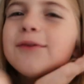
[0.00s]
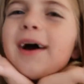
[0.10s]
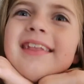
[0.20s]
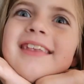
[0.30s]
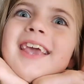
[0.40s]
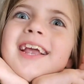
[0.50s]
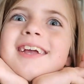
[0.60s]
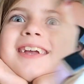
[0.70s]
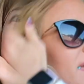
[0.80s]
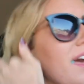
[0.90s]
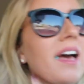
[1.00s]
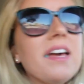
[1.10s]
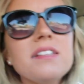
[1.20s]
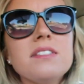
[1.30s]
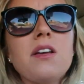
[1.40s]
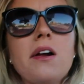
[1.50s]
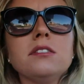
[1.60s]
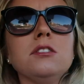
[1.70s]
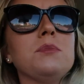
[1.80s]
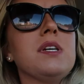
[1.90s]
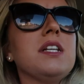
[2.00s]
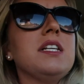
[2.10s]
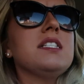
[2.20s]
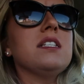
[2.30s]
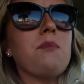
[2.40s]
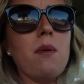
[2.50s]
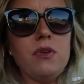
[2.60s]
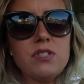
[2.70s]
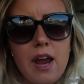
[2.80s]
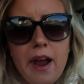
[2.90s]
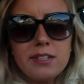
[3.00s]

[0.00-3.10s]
for watching. Hey guys. Oh my goodness, my music.